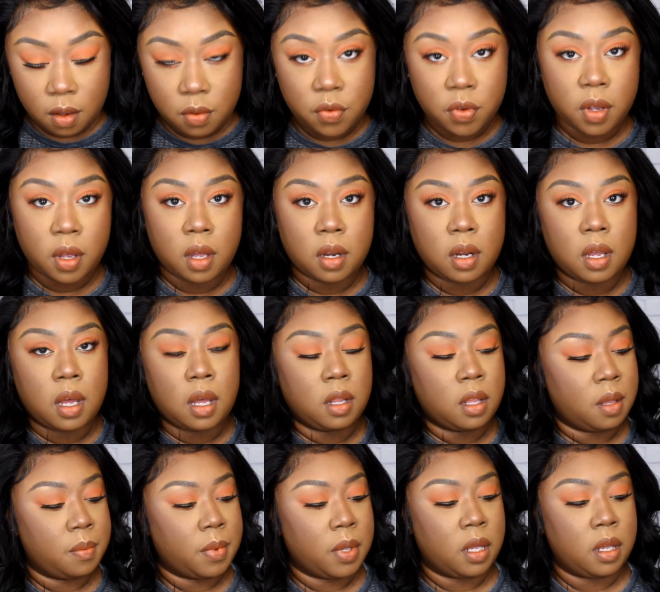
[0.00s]
Forgot to
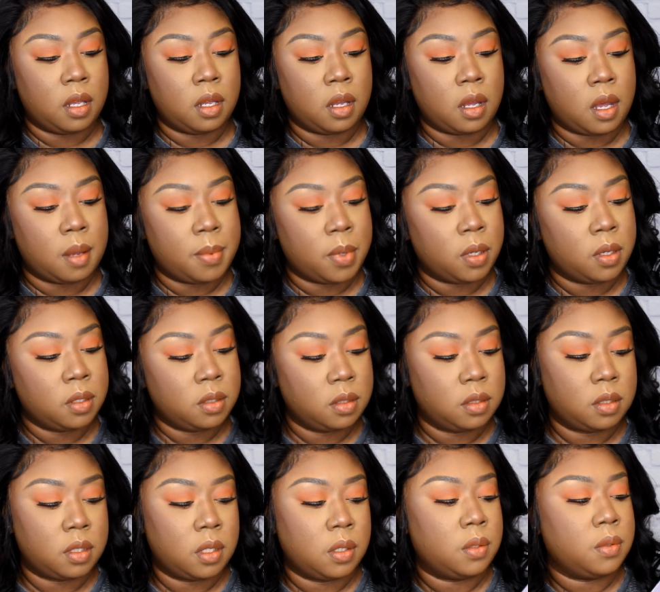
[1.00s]
highlight my eyeballs,
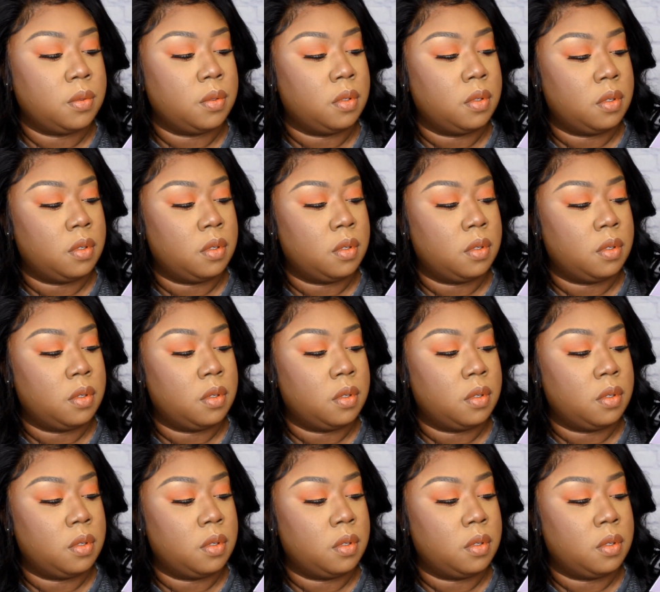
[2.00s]
so